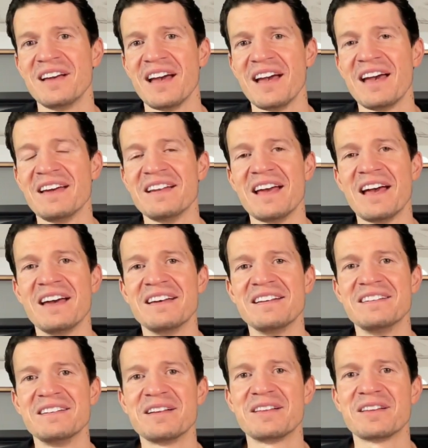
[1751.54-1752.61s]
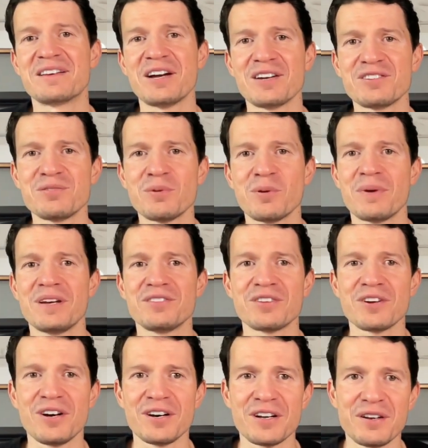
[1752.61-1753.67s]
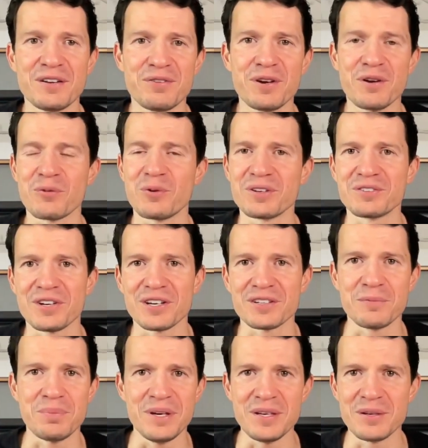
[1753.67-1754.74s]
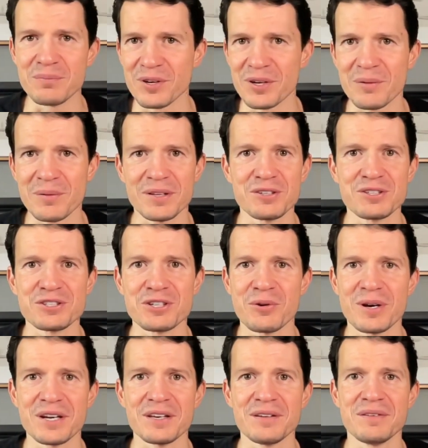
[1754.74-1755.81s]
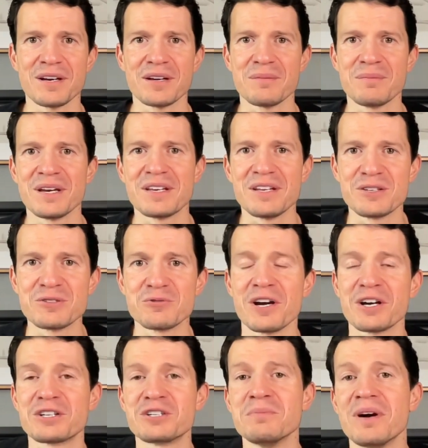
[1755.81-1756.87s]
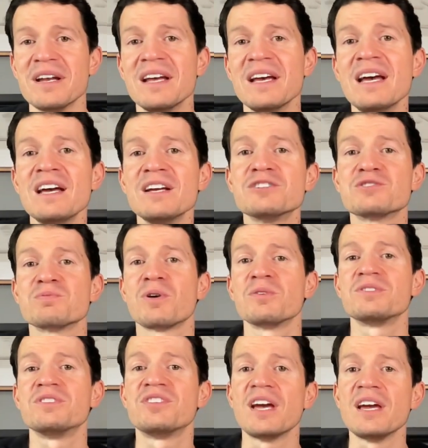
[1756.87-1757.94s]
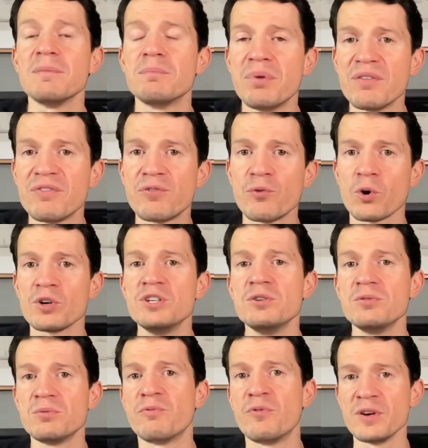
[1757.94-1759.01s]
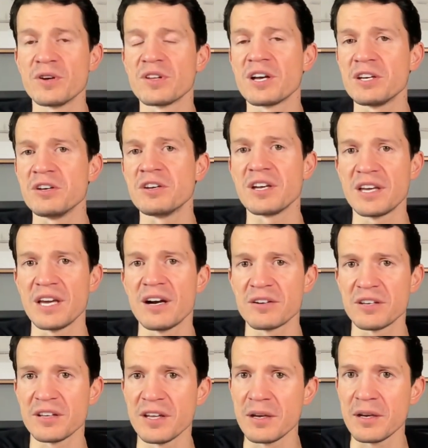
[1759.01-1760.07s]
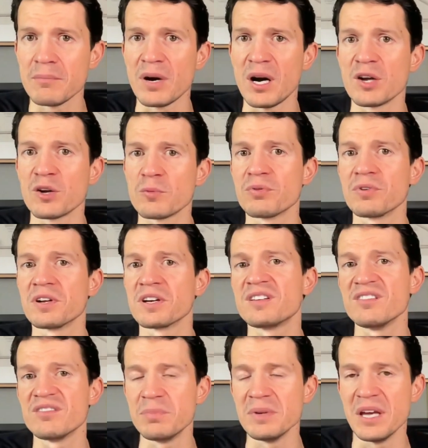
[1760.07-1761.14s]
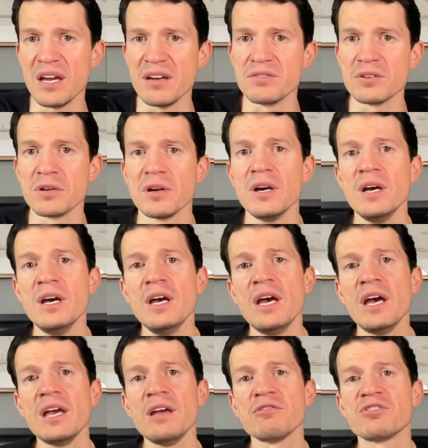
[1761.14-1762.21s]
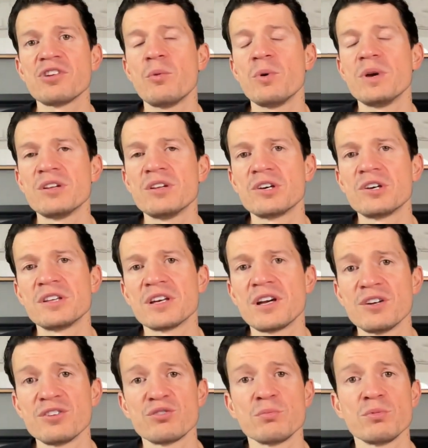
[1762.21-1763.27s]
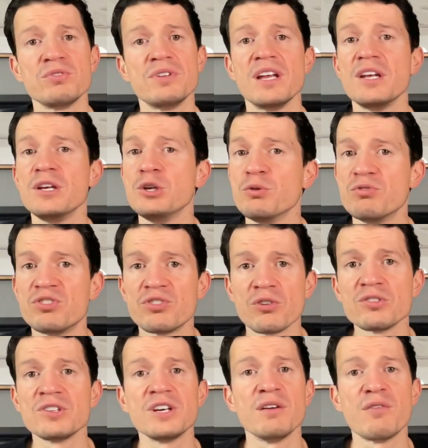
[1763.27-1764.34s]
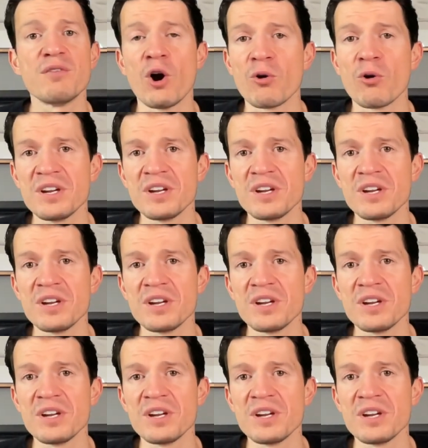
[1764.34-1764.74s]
and and the customer base audit. If you ever want to talk to Pete and bring him on the show, I can I can make an introduction. But just wrote it to say before you feel like you can calculate and model predictive behavior, here's how we can look at the customer data you certainly have already